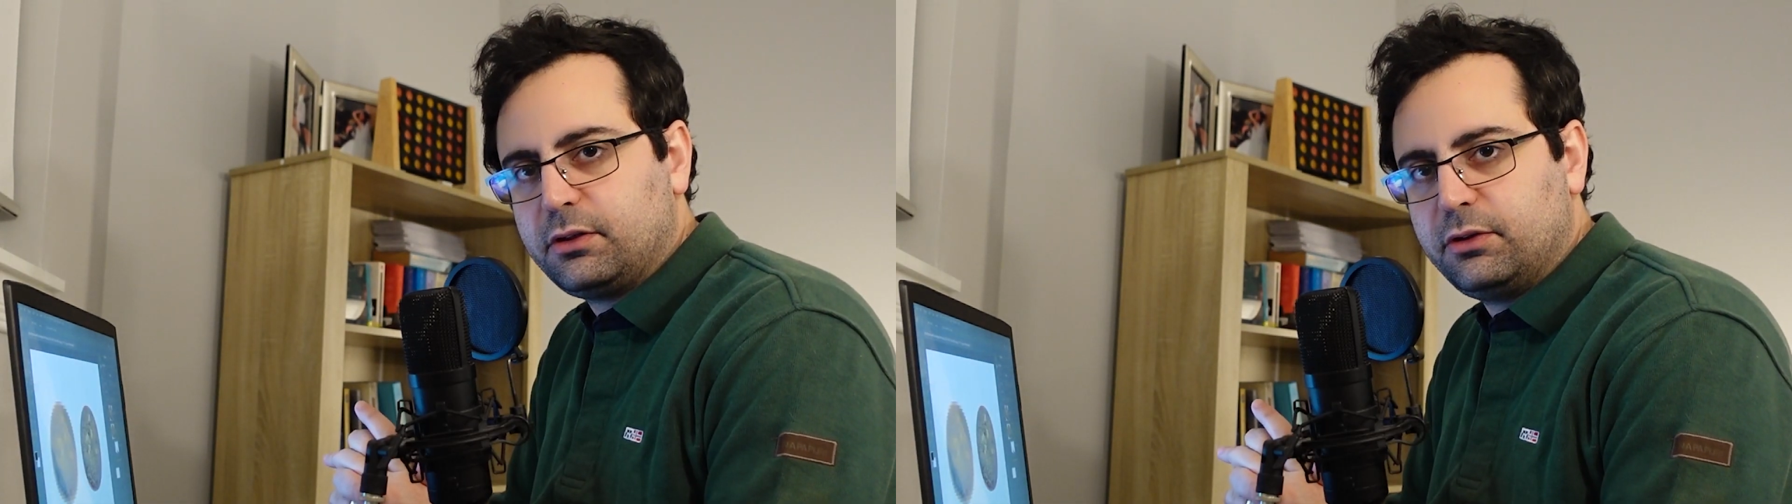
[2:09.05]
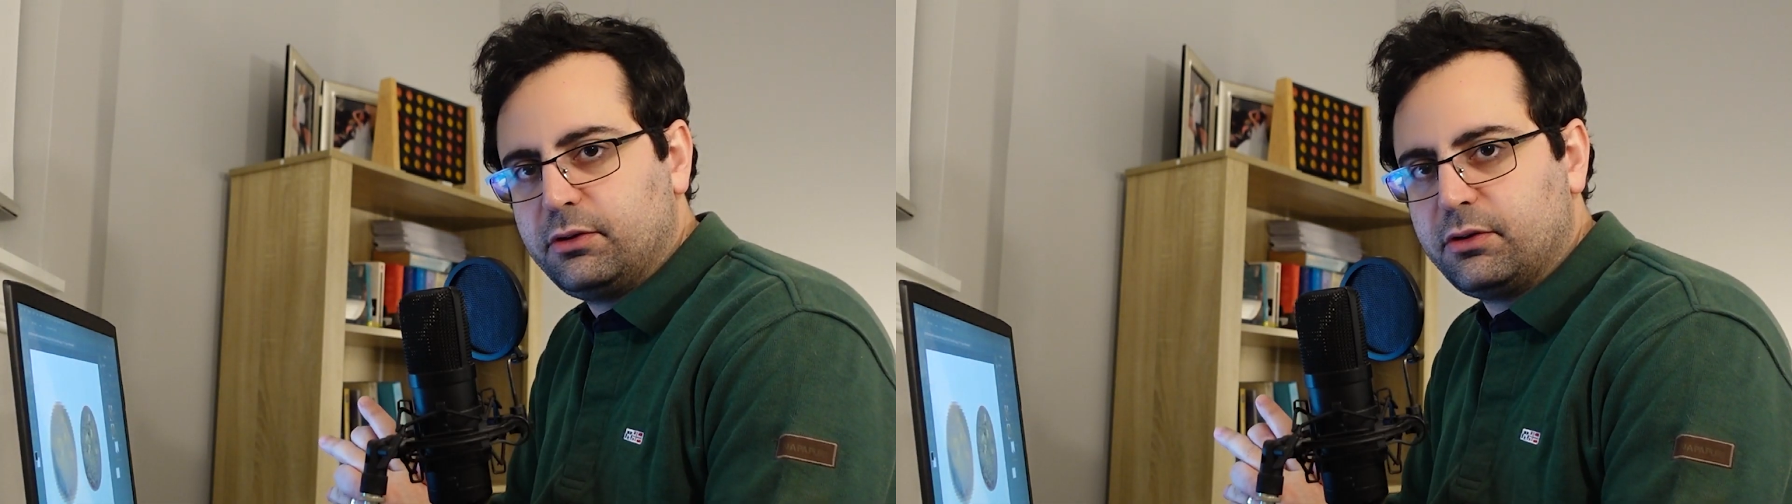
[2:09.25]

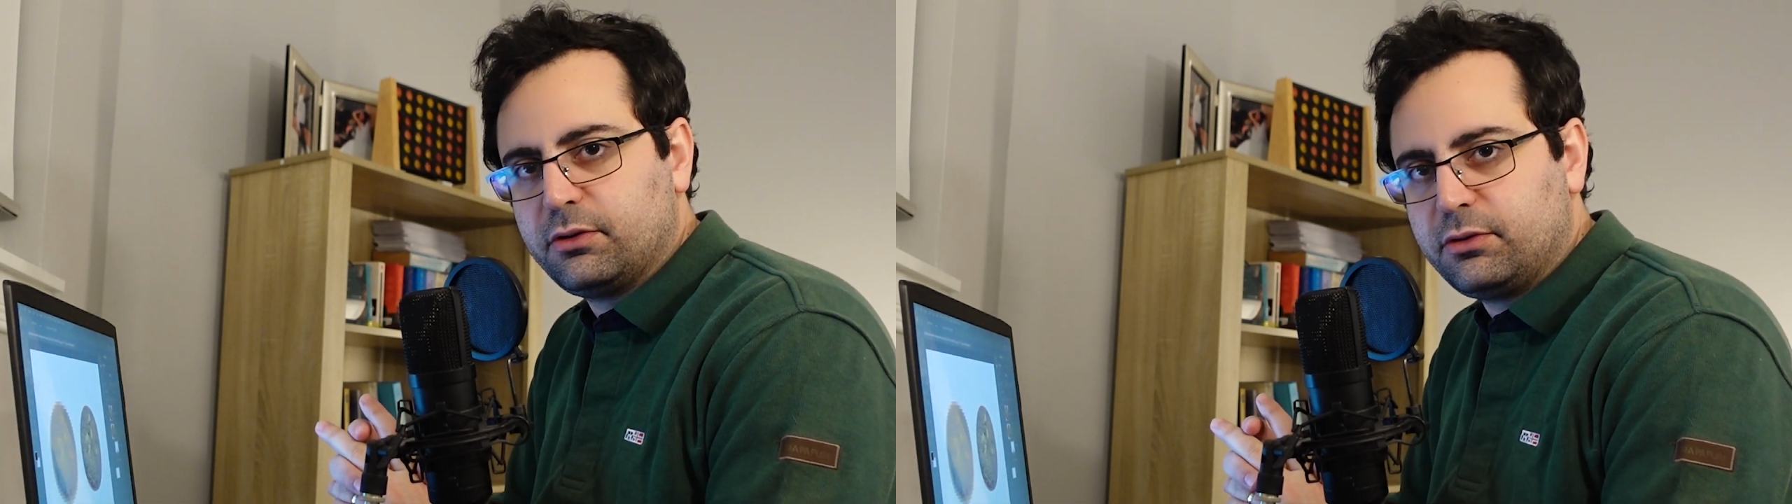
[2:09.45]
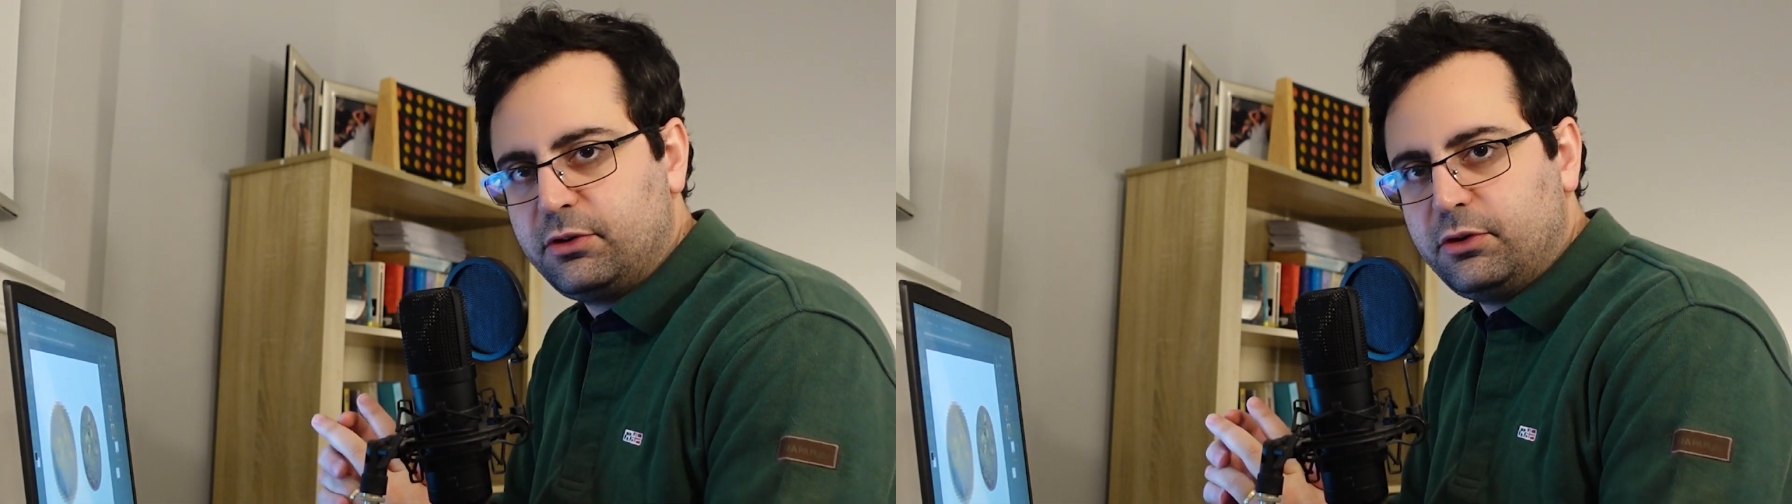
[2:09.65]
You,
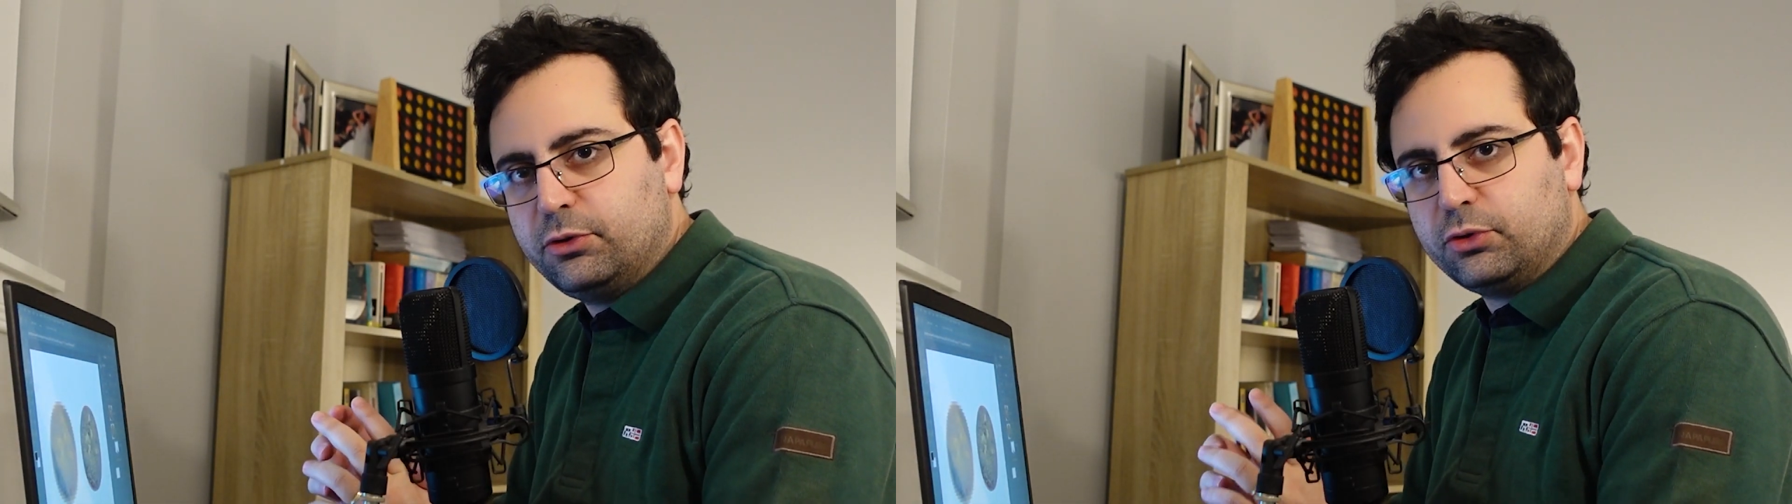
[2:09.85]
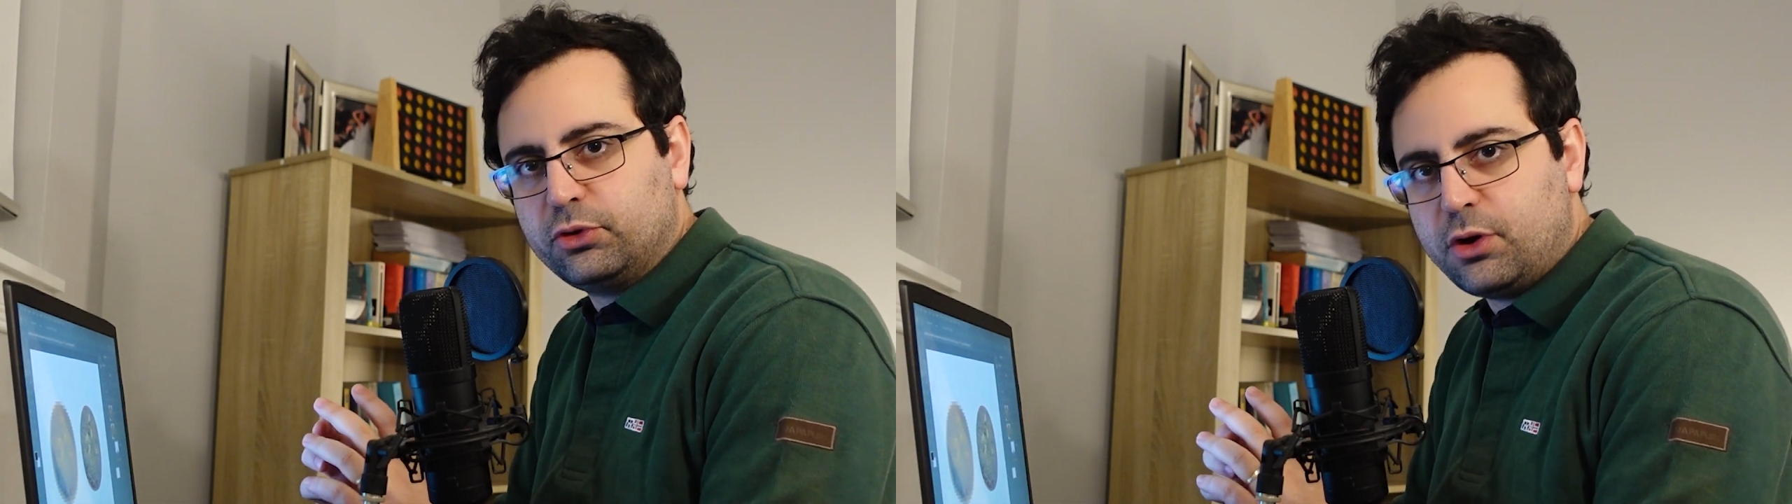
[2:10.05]

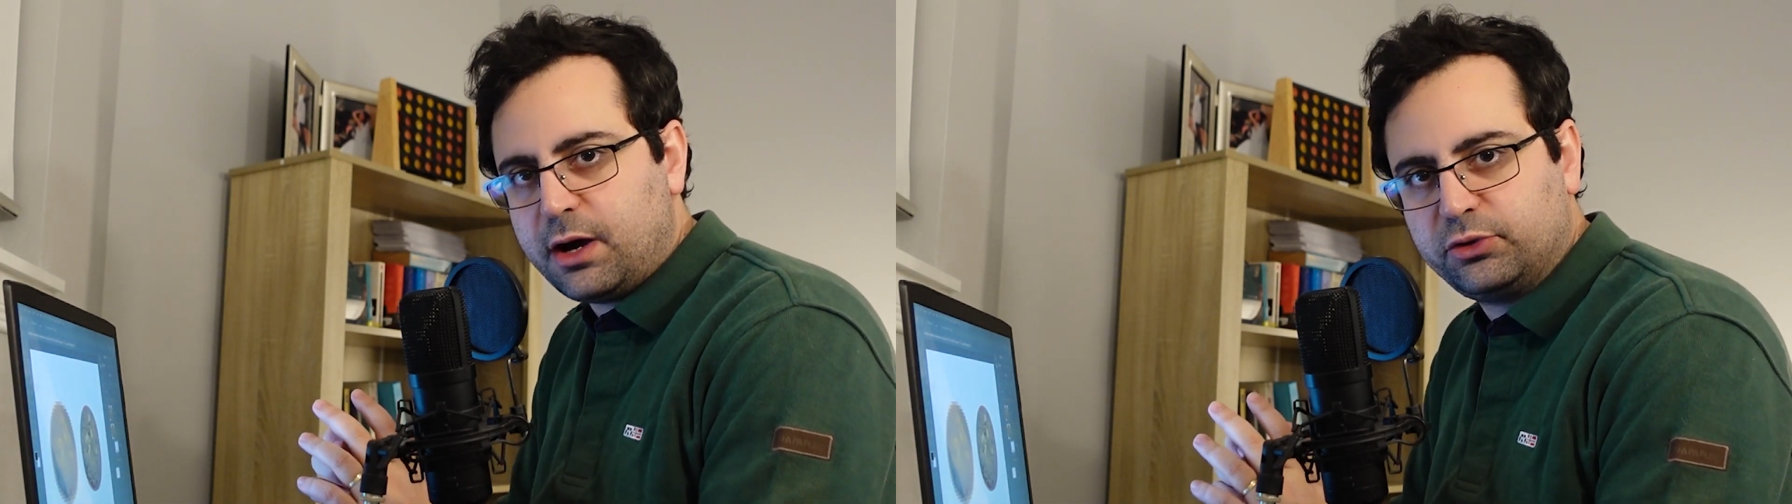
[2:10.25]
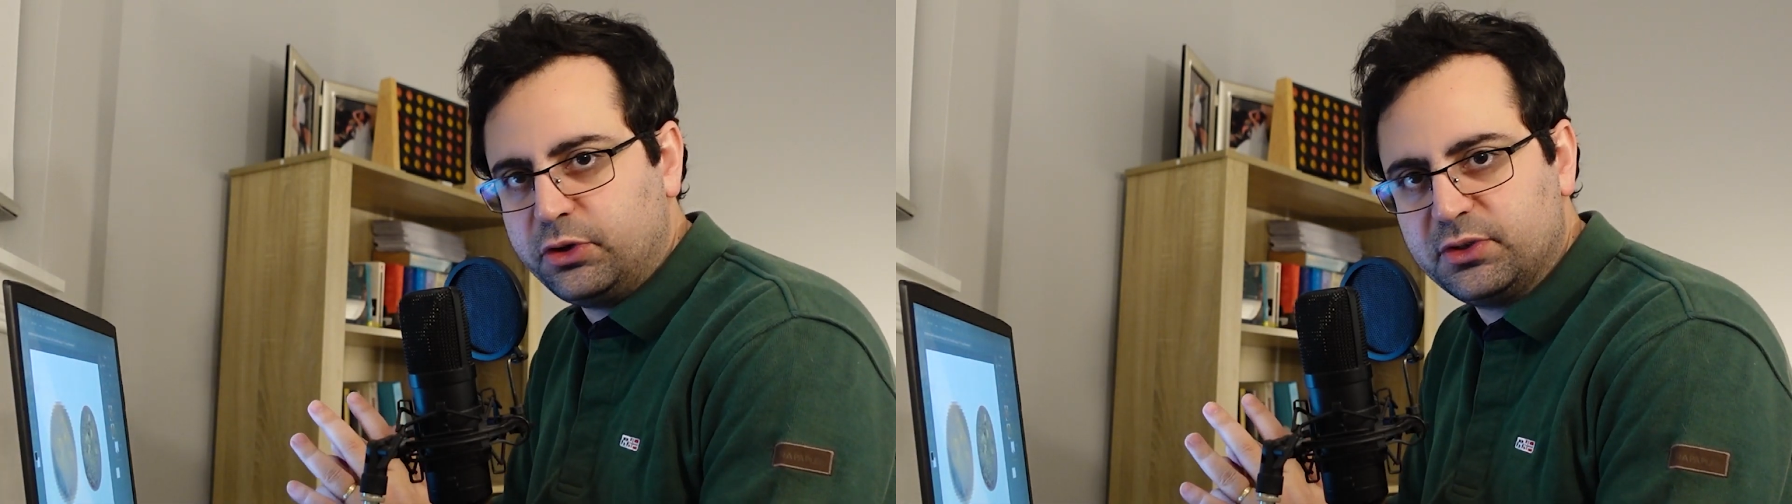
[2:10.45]
you don't know
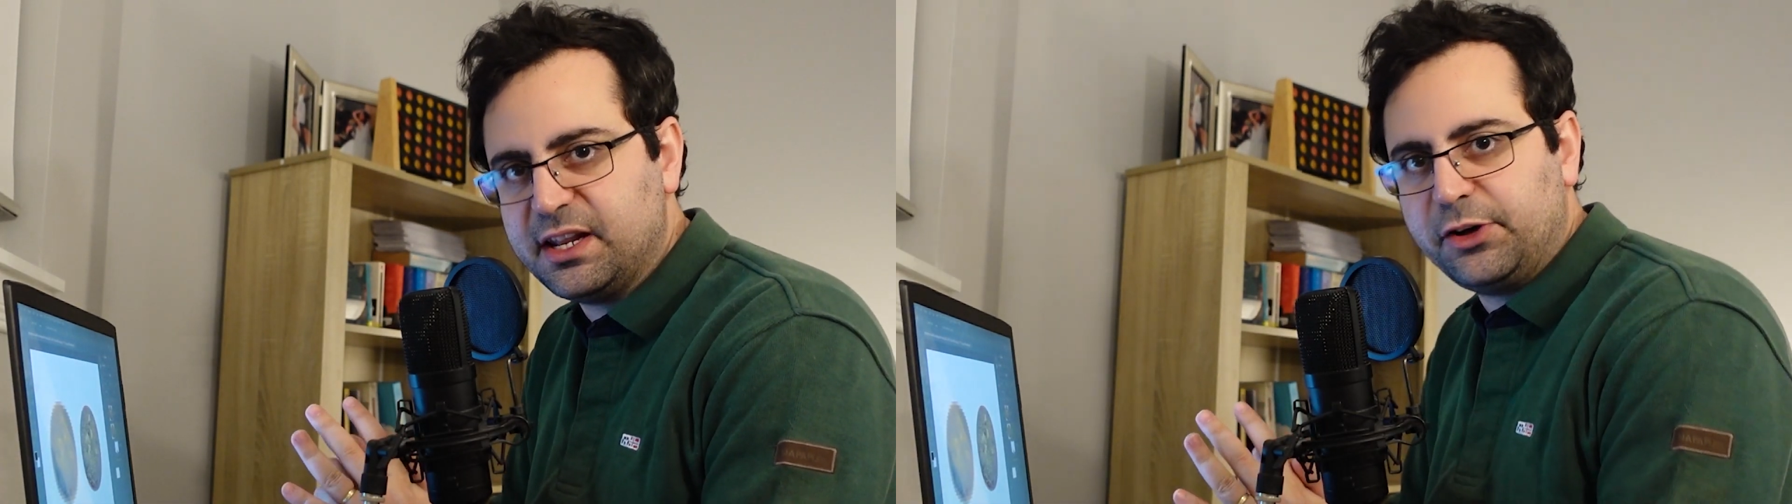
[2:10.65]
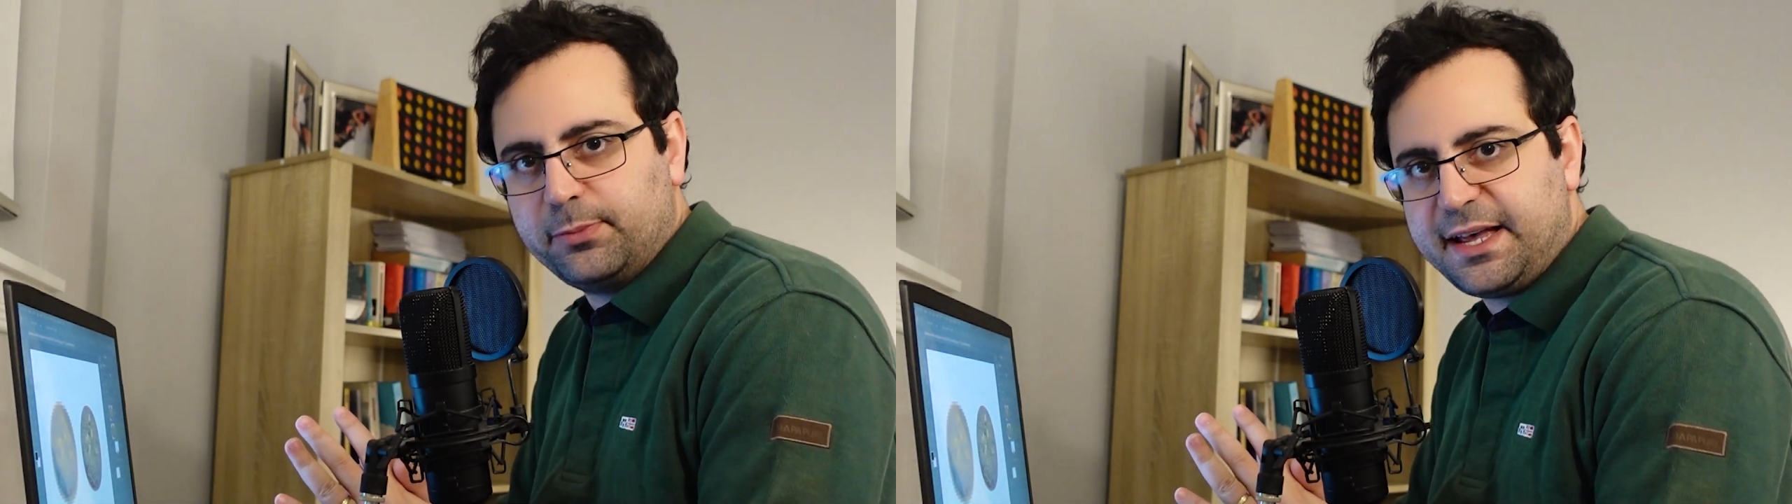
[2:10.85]
how to use layer